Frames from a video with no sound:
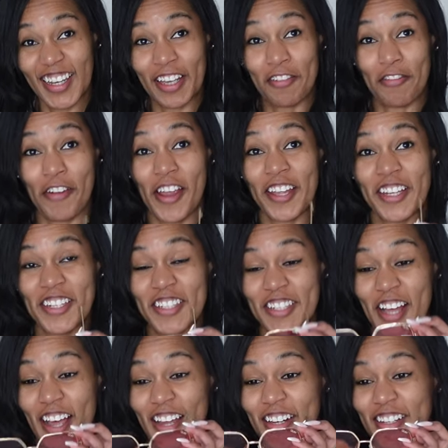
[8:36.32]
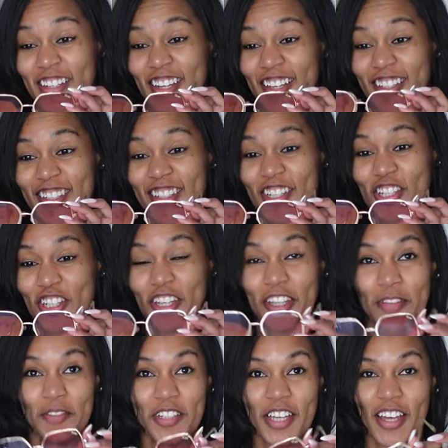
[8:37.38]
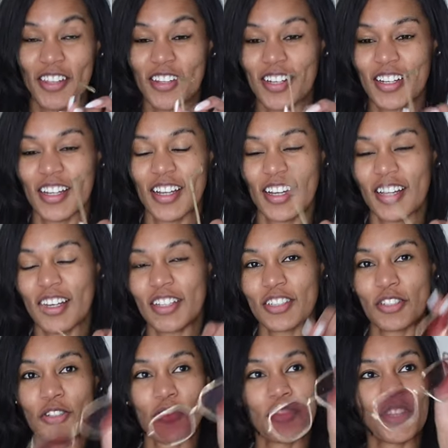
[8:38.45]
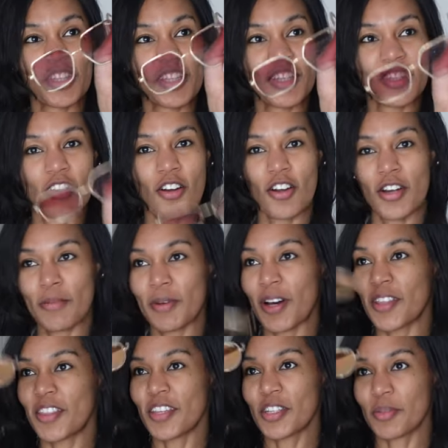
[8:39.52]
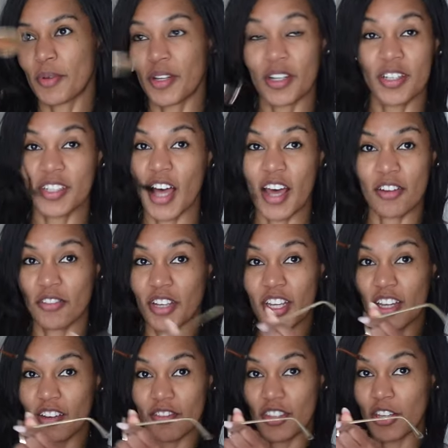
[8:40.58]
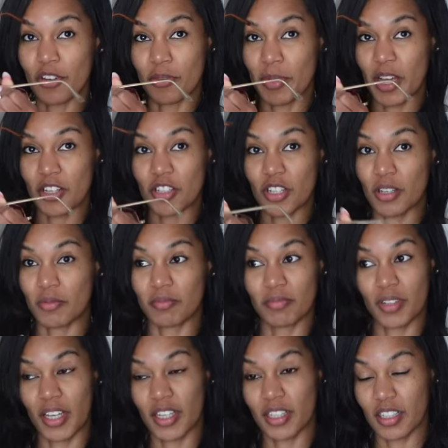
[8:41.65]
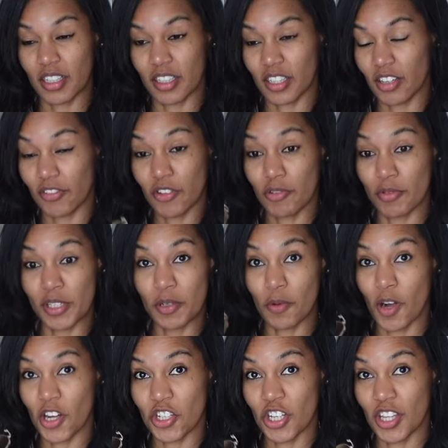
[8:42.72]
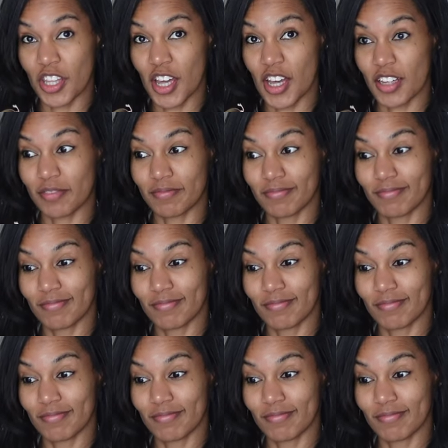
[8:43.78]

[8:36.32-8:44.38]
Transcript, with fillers: like Frankenstein, like stitching them together. So using this arm on this one, because I don't care if they don't match up. Like, if you're really watching that,